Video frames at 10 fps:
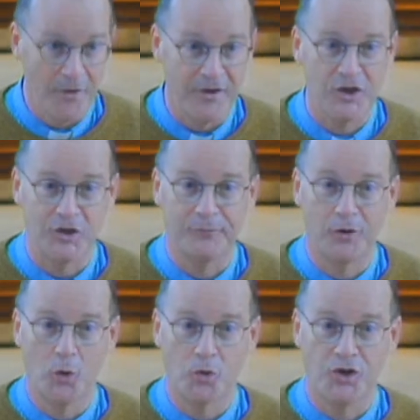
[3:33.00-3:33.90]
this, of
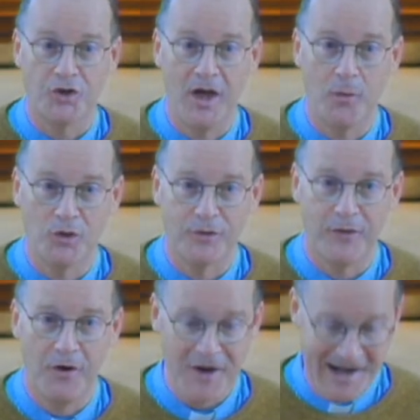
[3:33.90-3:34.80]
course, there was
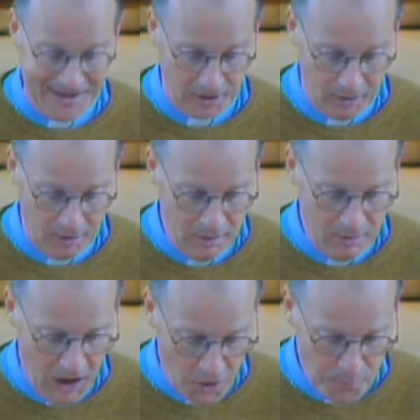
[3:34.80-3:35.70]
very little
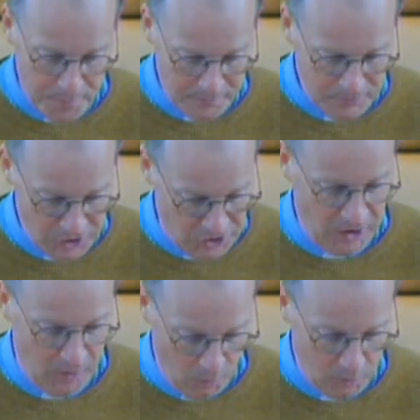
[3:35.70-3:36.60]
hope
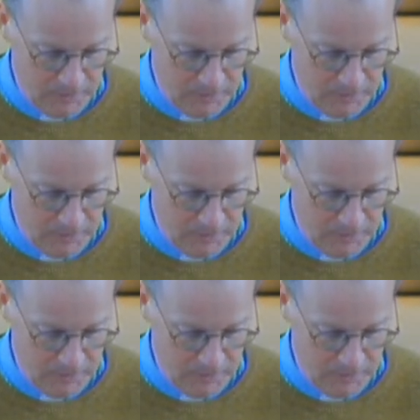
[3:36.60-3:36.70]
at all.